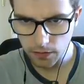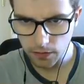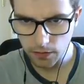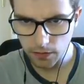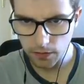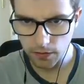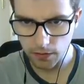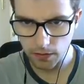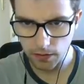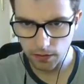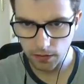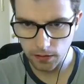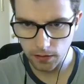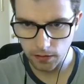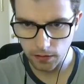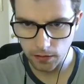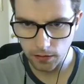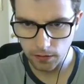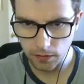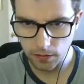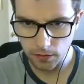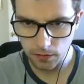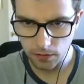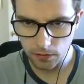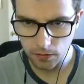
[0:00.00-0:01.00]
Okay.
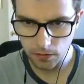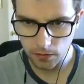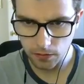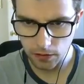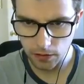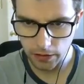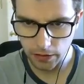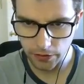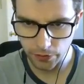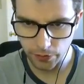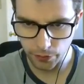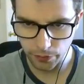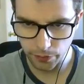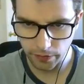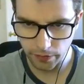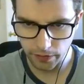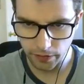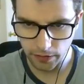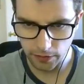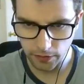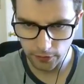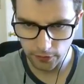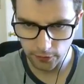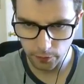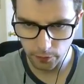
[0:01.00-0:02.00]
I don't
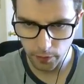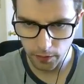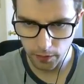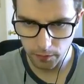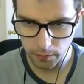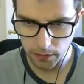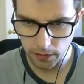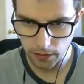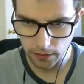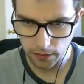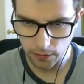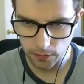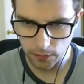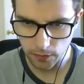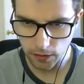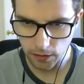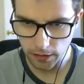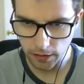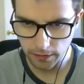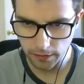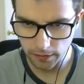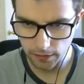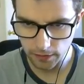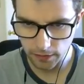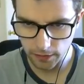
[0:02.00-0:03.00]
think he'll spot me here. I
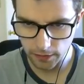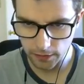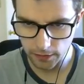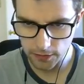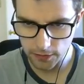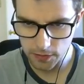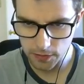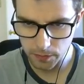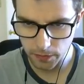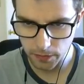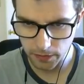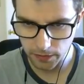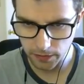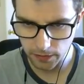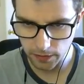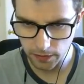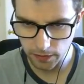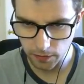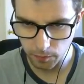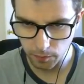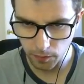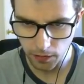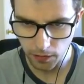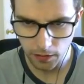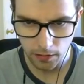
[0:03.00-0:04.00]
think I spotted
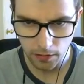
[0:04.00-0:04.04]
him.